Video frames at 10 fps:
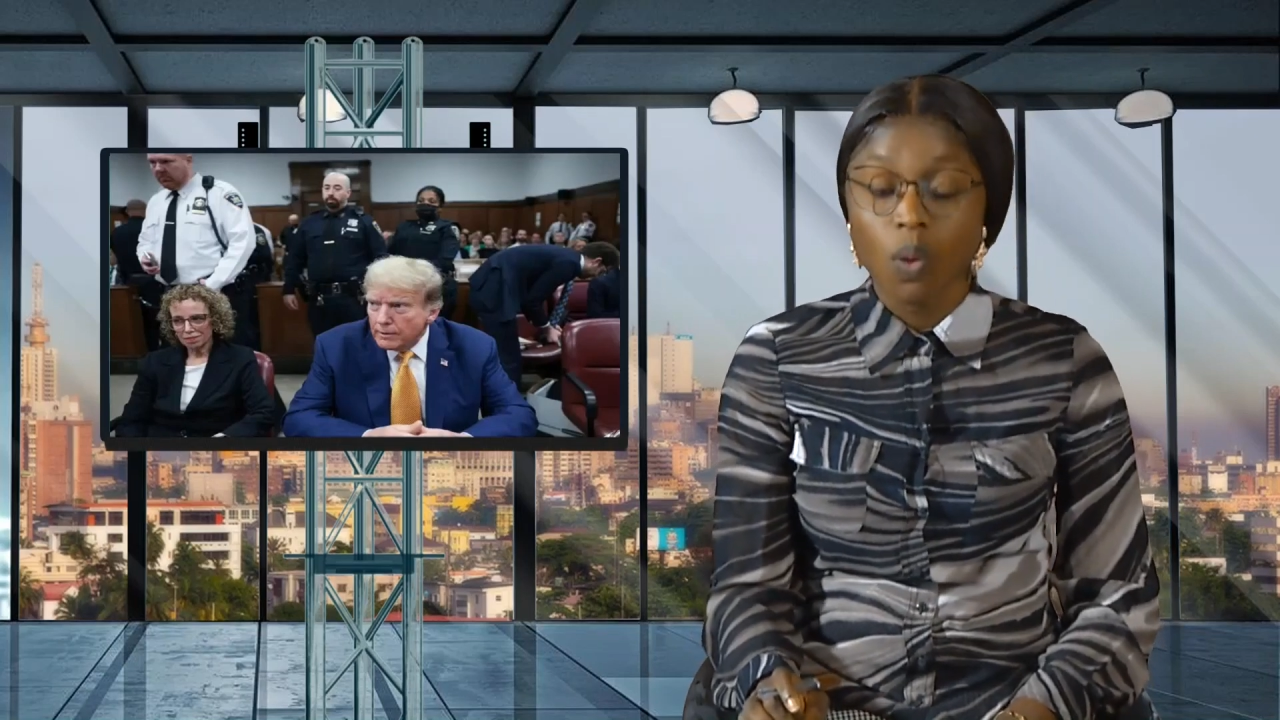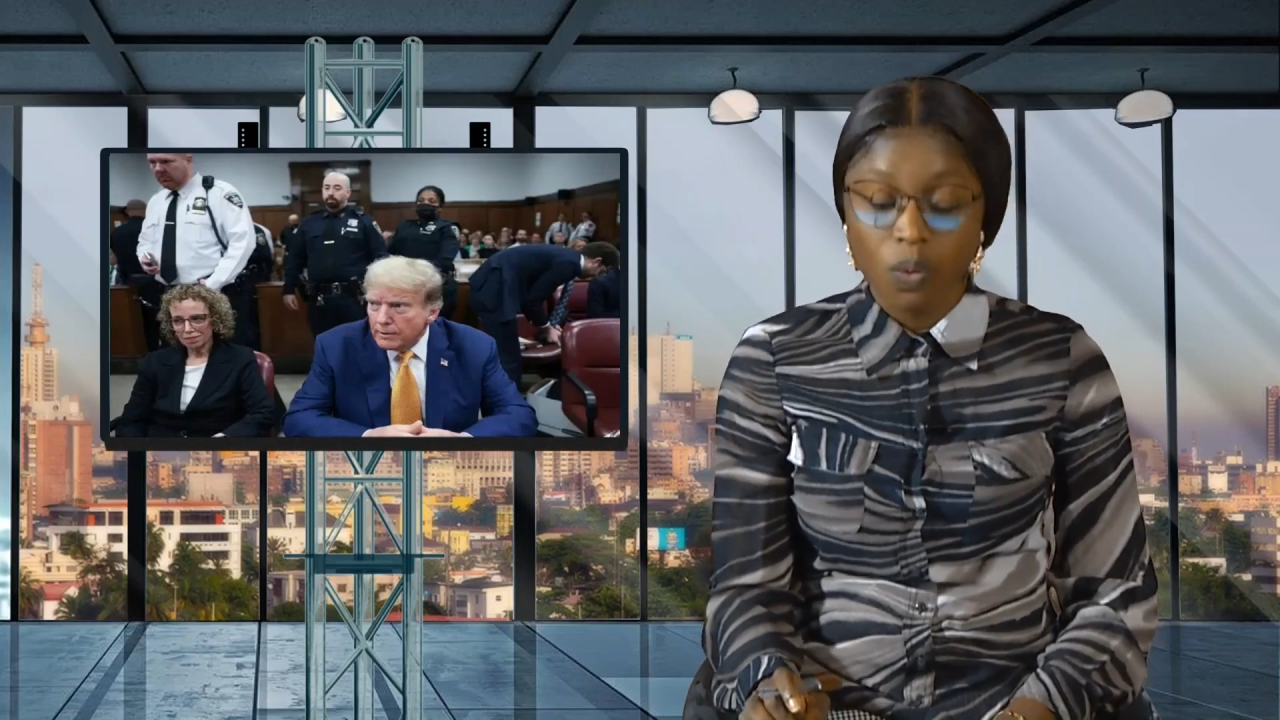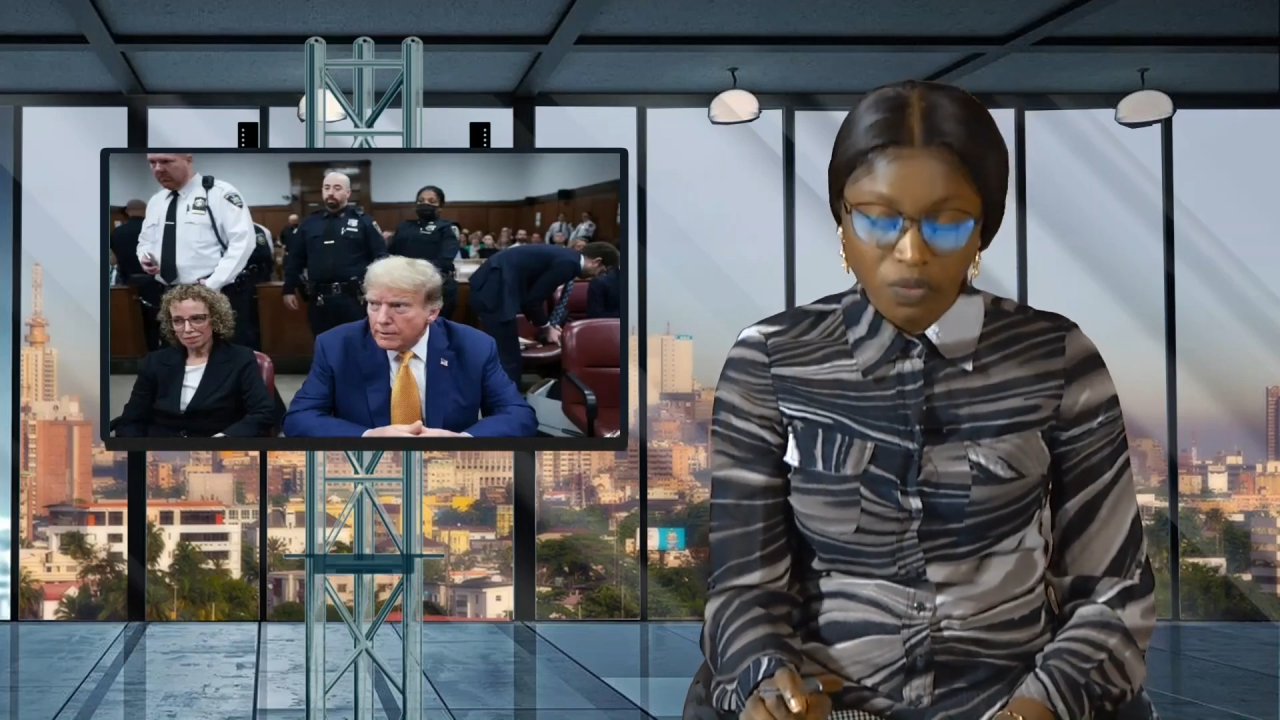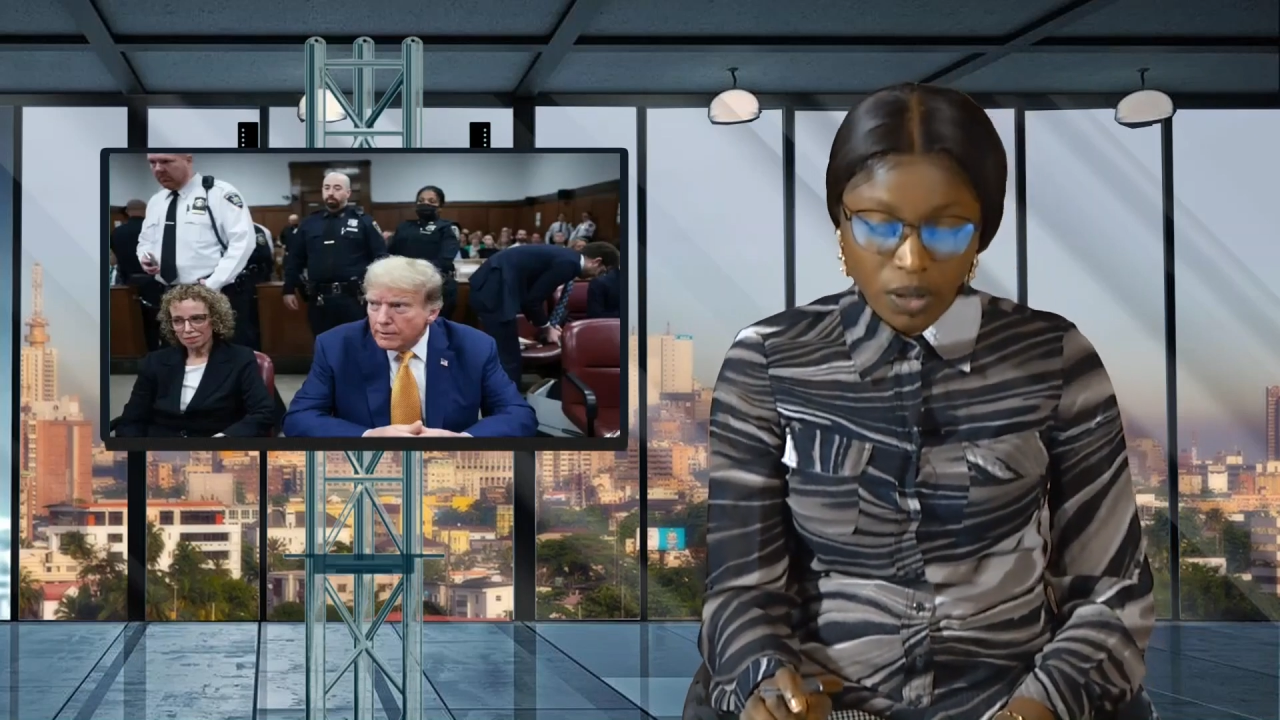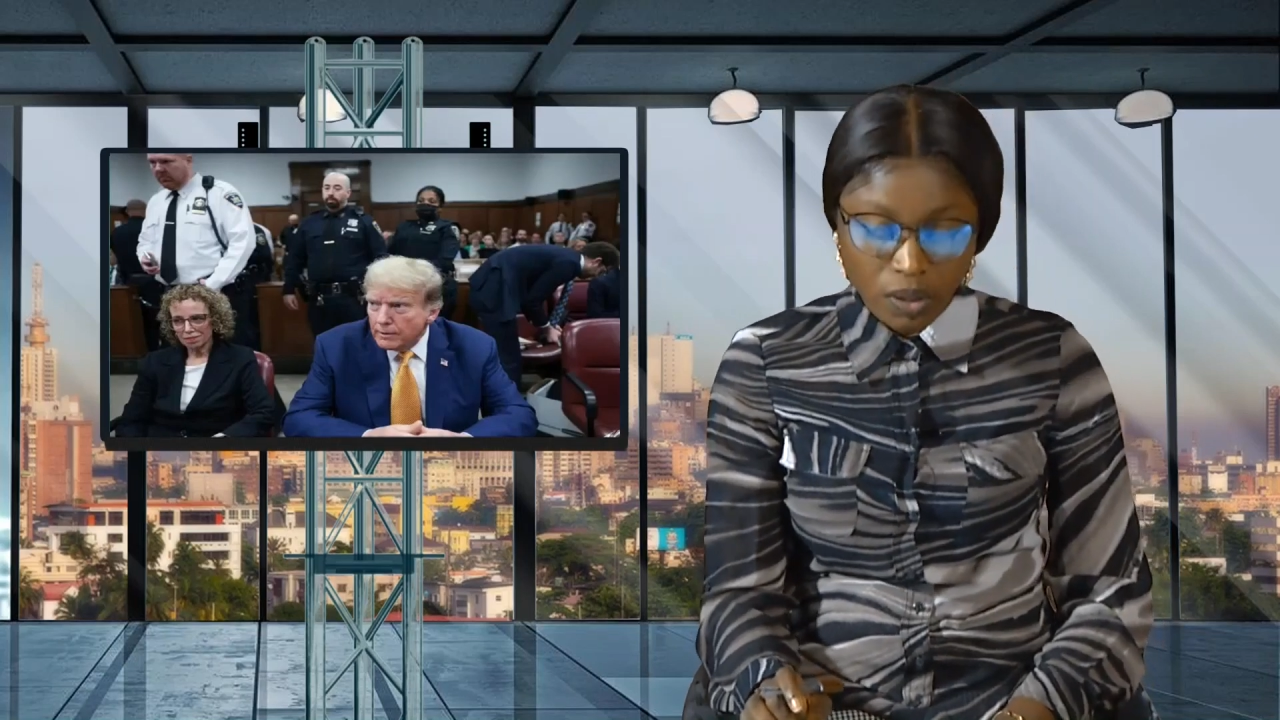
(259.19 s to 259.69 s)

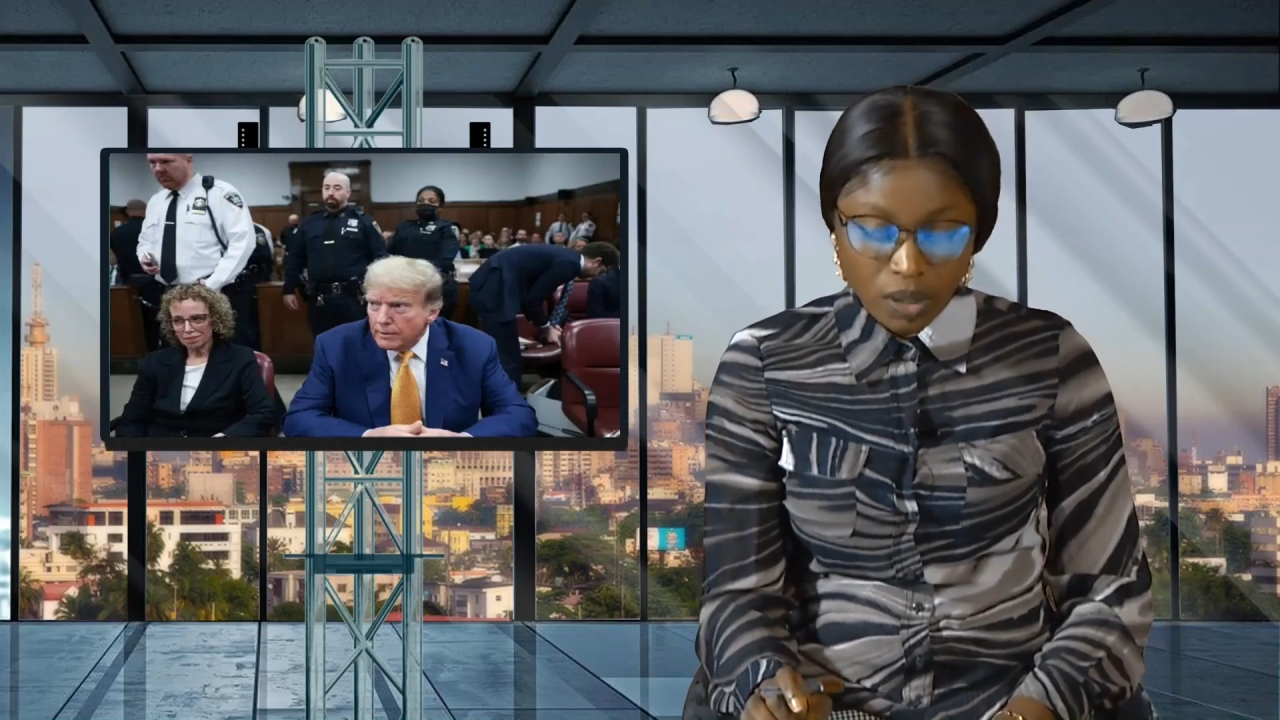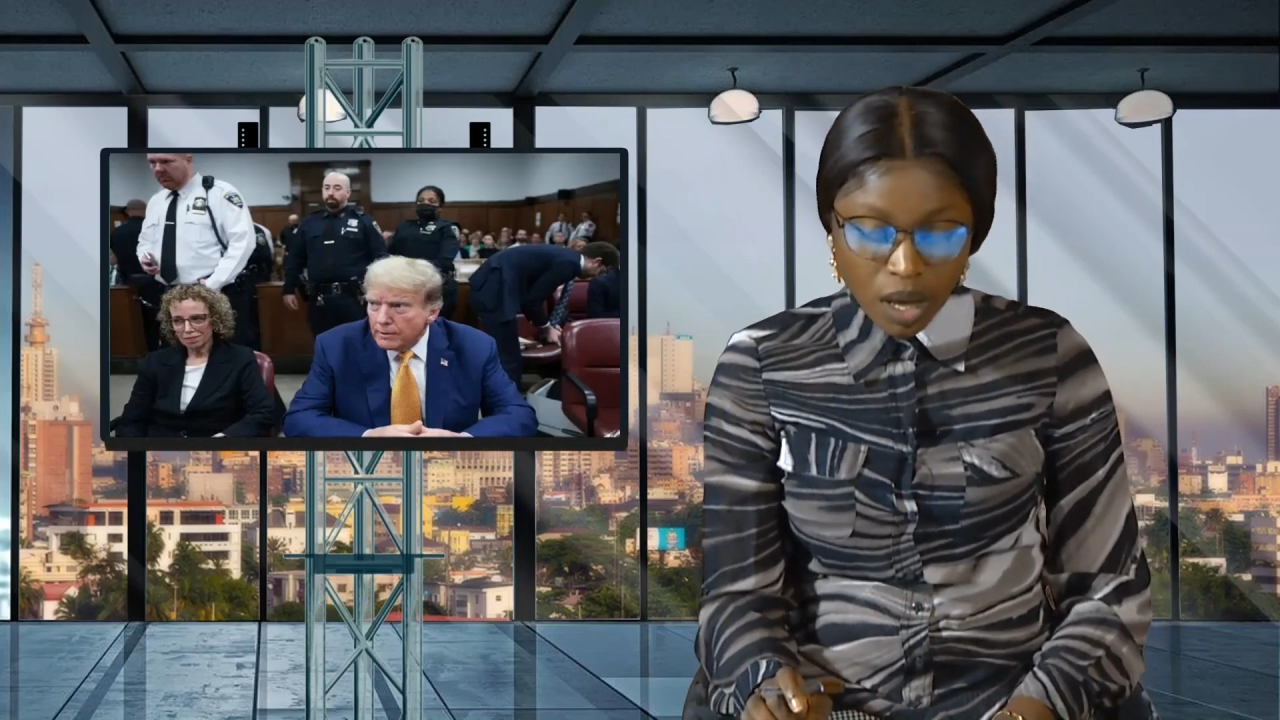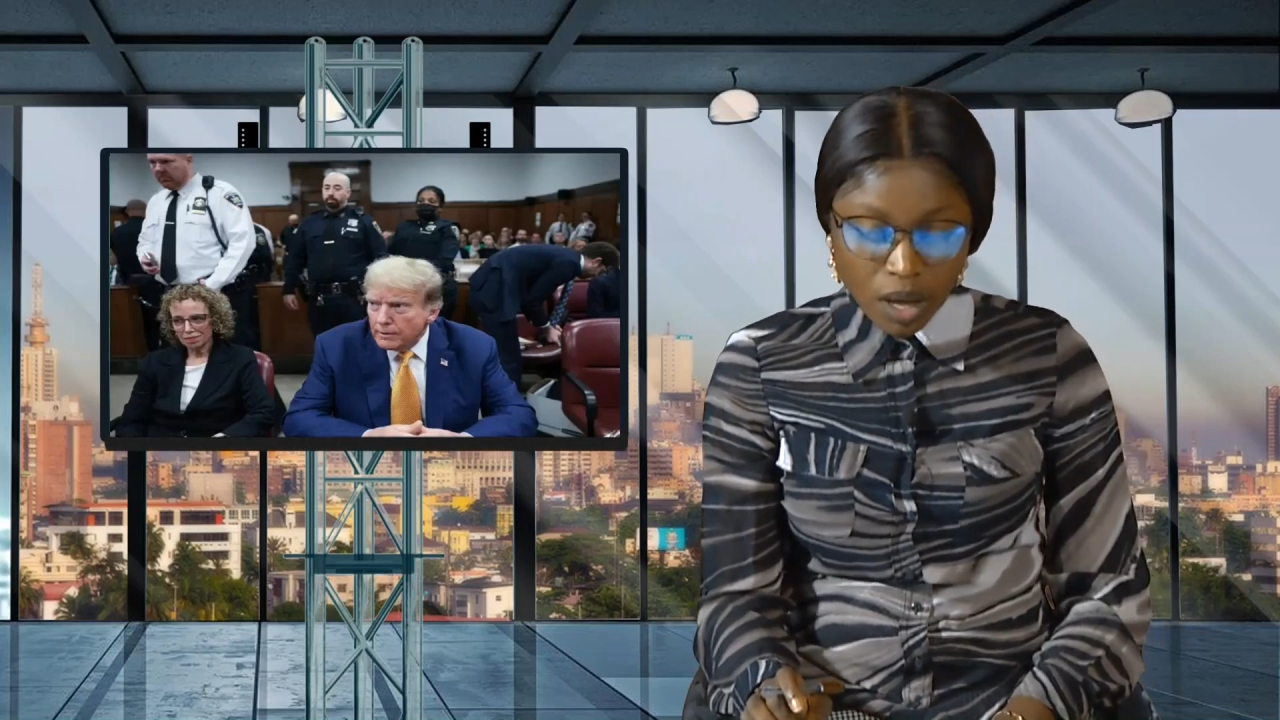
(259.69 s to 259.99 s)
office.